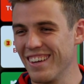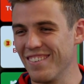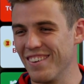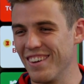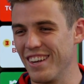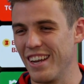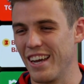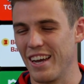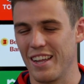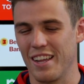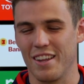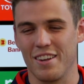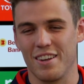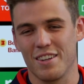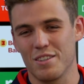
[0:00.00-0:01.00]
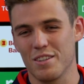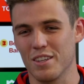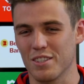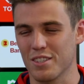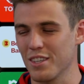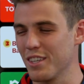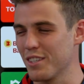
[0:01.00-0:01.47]

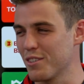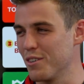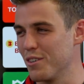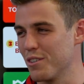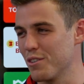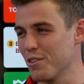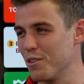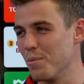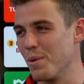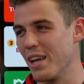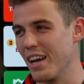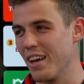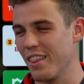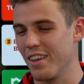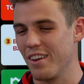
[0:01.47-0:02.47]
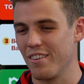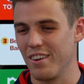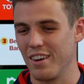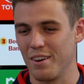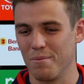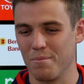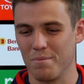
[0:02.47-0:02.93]
It's good. It's good to be out there.
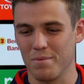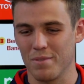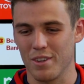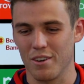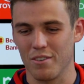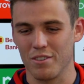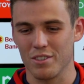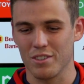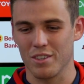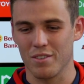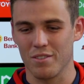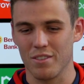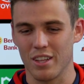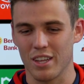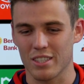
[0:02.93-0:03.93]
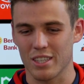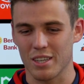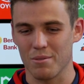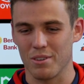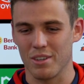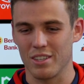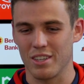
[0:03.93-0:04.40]
Obviously, the last
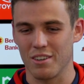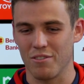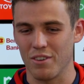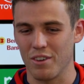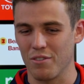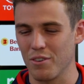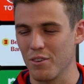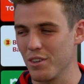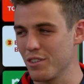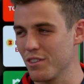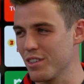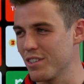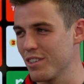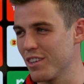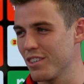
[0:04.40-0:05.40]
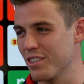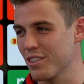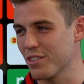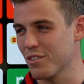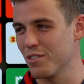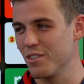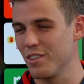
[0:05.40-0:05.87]
couple of years had a fair few injuries, so it's
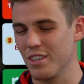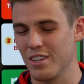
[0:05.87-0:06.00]
just good